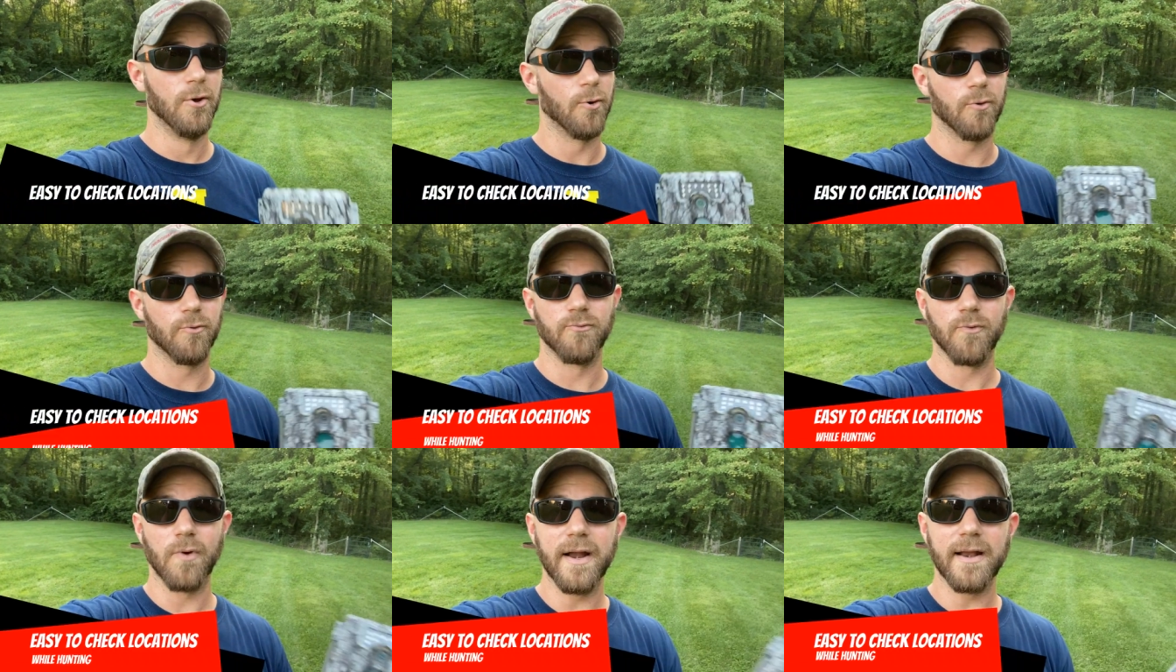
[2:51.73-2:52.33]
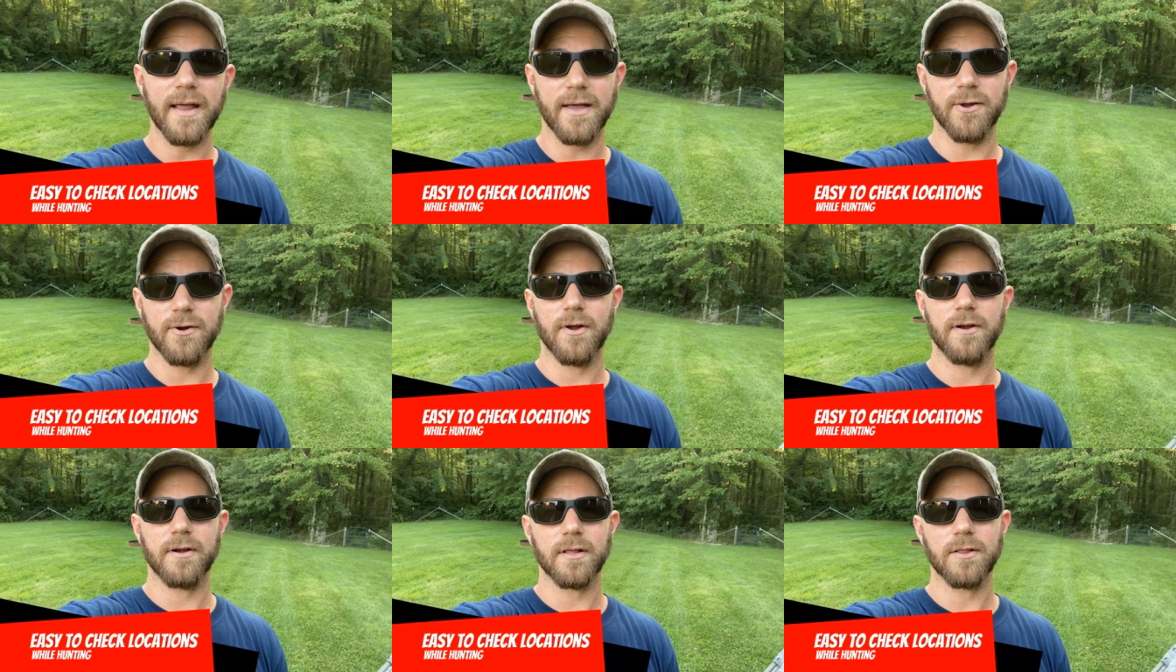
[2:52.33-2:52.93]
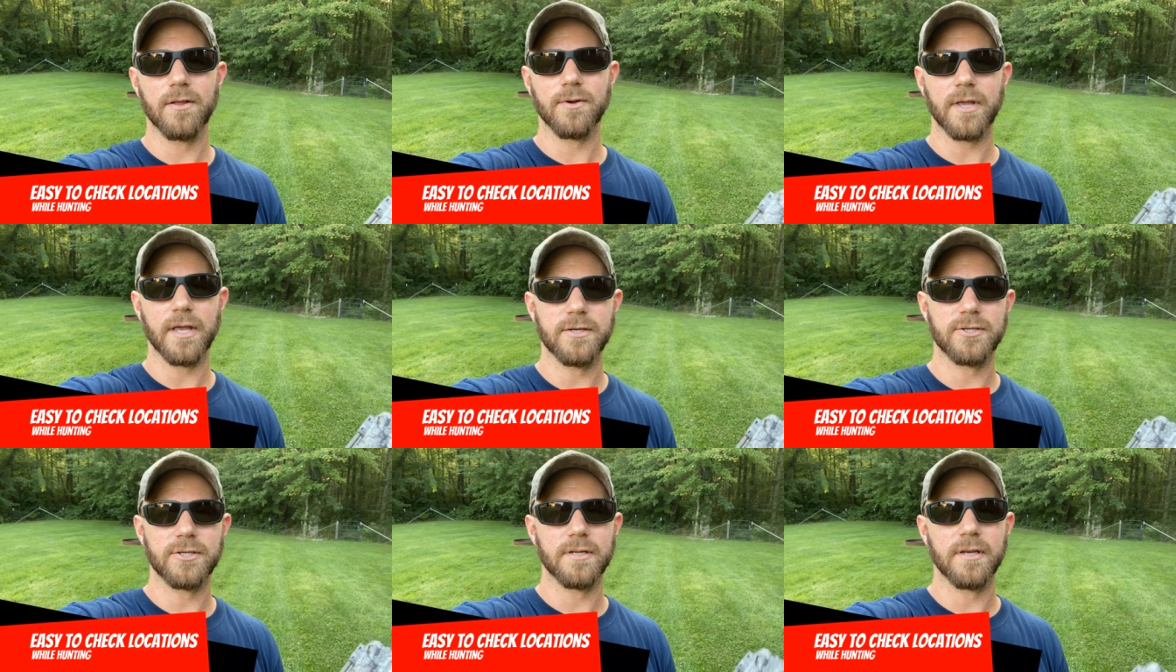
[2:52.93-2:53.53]
or right at your hunting
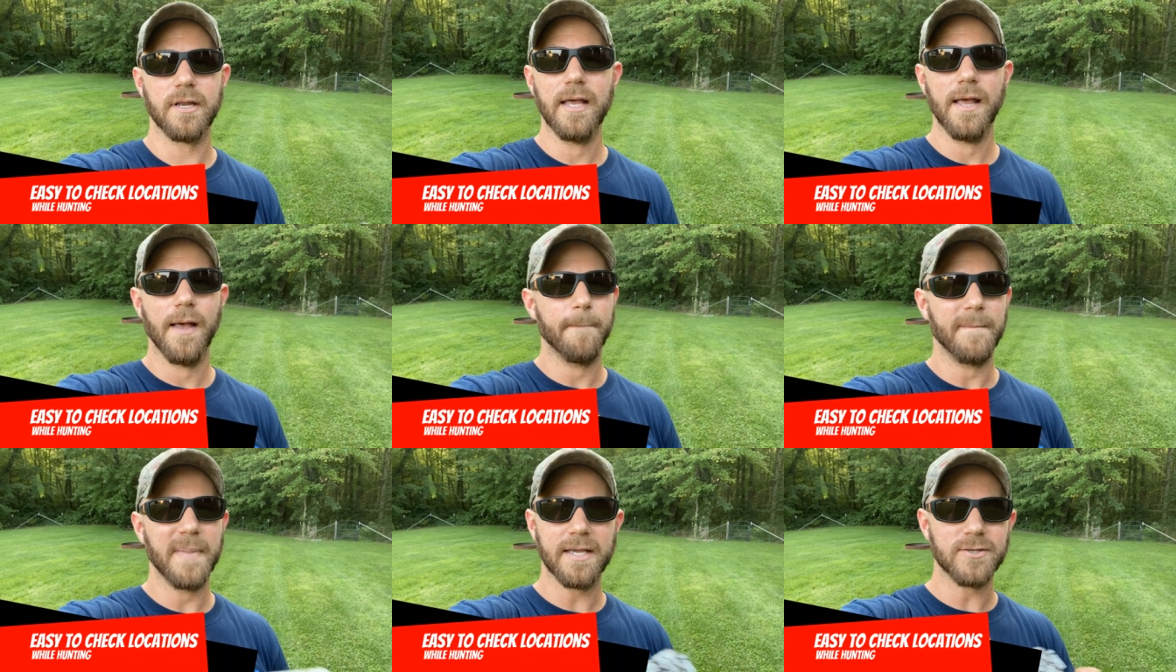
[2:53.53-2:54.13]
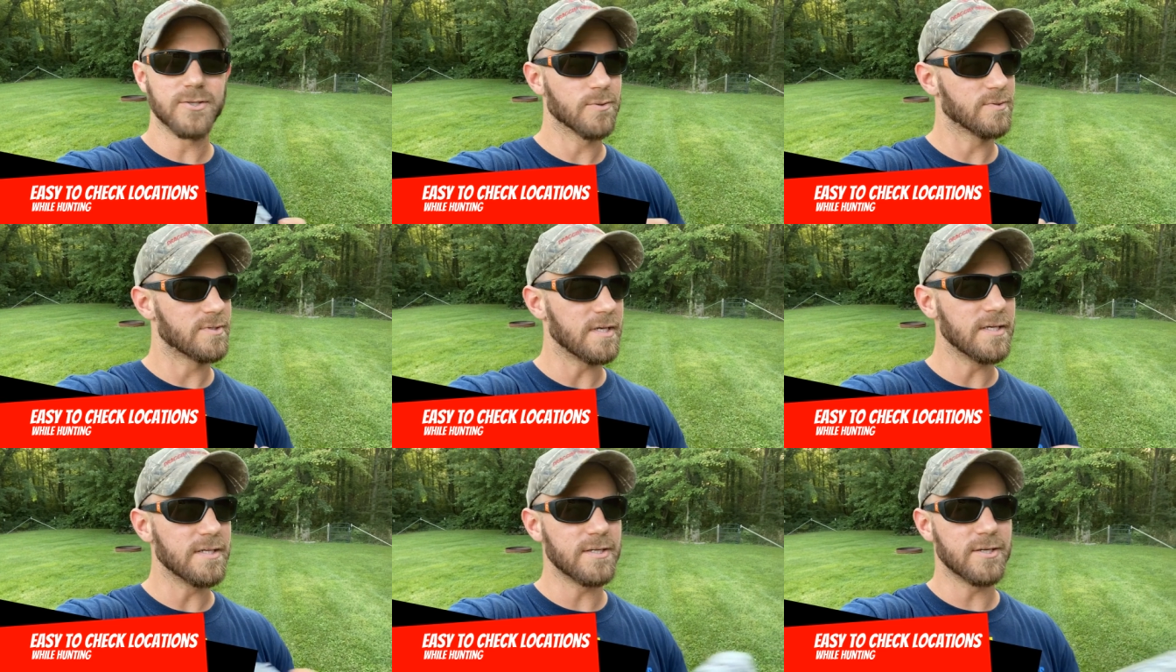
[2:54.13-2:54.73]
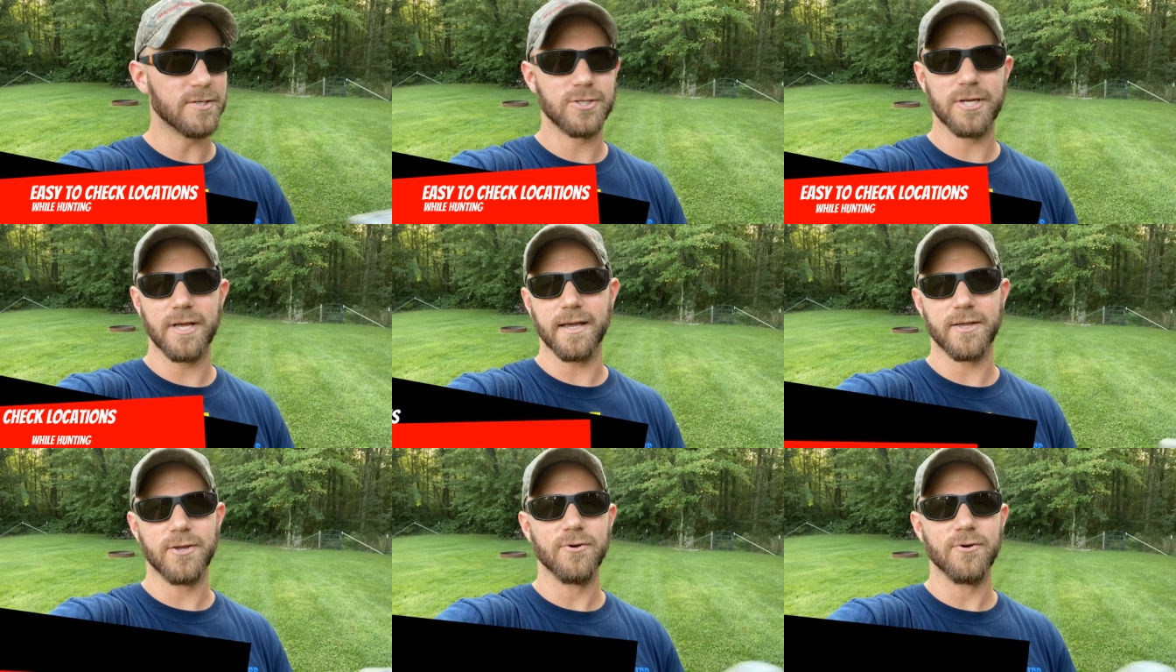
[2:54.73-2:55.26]
location. Make it so it's easy to check.